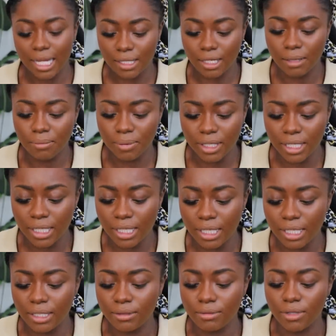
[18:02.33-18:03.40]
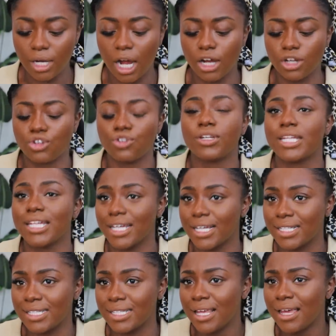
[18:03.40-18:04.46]
that completely
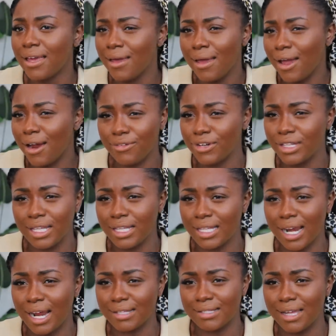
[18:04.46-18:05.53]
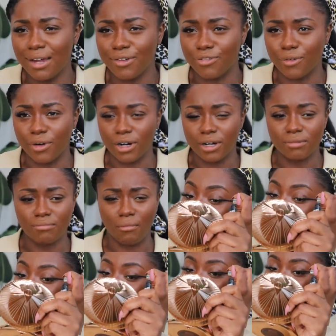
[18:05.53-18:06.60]
contradicts everything that I stand for?
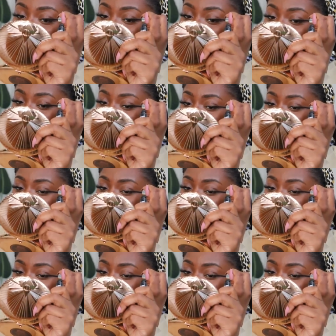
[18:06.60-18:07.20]
And that's why it's